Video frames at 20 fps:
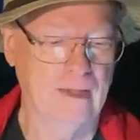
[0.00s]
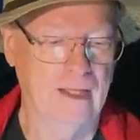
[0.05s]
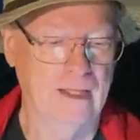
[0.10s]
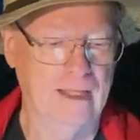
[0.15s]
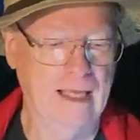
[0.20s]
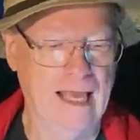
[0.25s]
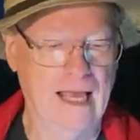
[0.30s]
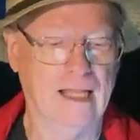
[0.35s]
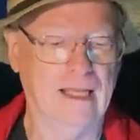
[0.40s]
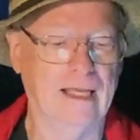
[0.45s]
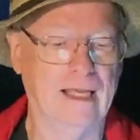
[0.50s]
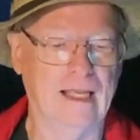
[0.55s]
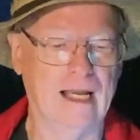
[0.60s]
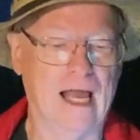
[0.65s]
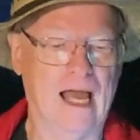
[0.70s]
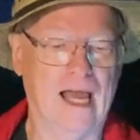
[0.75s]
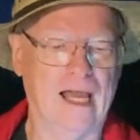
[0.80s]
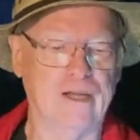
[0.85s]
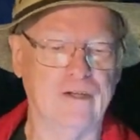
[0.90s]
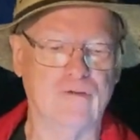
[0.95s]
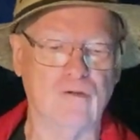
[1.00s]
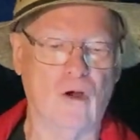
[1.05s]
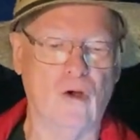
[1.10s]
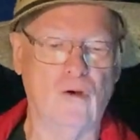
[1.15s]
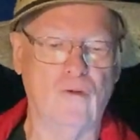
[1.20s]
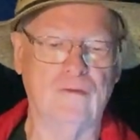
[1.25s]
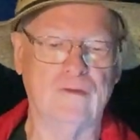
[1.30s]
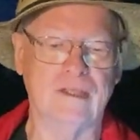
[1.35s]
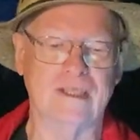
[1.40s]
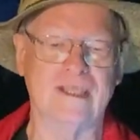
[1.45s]
Ellie and I
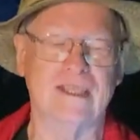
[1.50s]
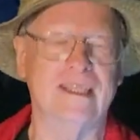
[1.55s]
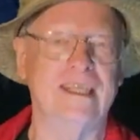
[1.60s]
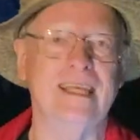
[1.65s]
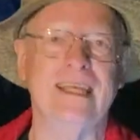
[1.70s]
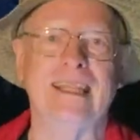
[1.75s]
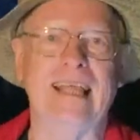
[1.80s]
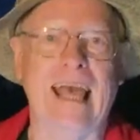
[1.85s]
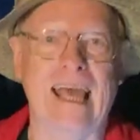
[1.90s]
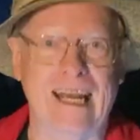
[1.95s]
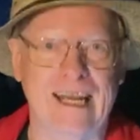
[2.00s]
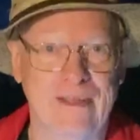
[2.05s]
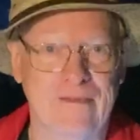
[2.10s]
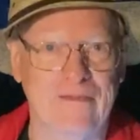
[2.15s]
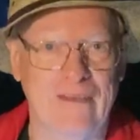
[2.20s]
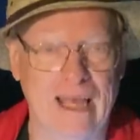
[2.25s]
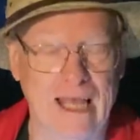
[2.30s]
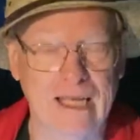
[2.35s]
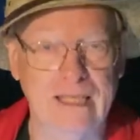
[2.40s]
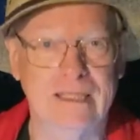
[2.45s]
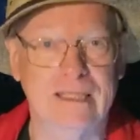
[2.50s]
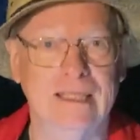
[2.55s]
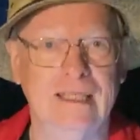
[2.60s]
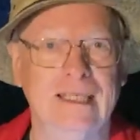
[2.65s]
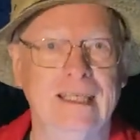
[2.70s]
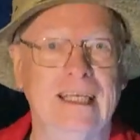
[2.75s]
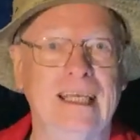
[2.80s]
drove to see that event